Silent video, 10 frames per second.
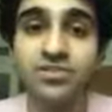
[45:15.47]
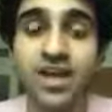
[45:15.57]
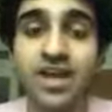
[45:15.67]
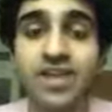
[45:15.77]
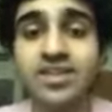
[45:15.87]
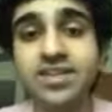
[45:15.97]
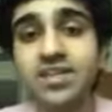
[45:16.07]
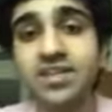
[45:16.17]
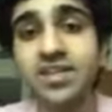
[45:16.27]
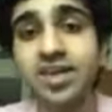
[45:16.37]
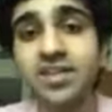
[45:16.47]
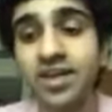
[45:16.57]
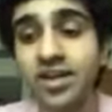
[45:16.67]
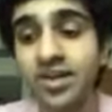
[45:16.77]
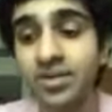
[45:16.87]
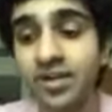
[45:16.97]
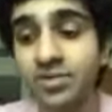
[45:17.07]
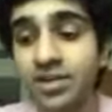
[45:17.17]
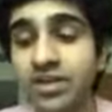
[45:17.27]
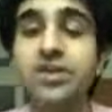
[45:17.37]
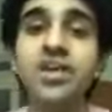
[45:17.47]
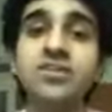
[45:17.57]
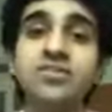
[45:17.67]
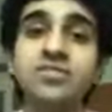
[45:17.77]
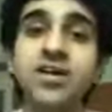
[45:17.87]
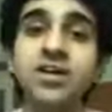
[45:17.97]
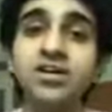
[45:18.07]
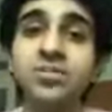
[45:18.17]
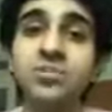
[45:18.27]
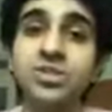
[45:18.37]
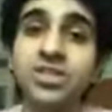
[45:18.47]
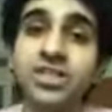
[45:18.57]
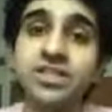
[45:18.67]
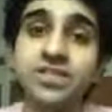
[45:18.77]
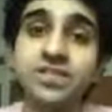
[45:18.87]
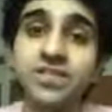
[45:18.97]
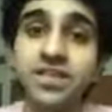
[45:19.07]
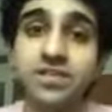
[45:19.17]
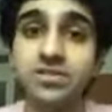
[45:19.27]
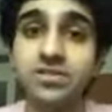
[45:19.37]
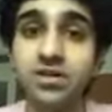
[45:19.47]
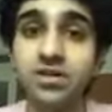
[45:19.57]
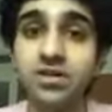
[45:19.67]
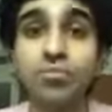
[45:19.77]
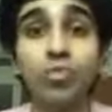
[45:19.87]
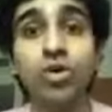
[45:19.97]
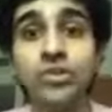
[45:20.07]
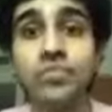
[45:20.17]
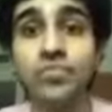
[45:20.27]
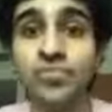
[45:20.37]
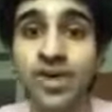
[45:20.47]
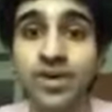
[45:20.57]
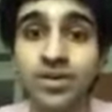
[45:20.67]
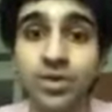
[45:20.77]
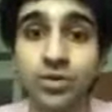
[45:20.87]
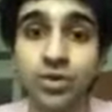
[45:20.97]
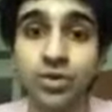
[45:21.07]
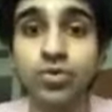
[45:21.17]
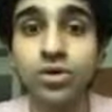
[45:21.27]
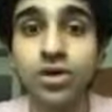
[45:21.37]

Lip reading: And I think in India we need to kind of appreciate these fields more than we do,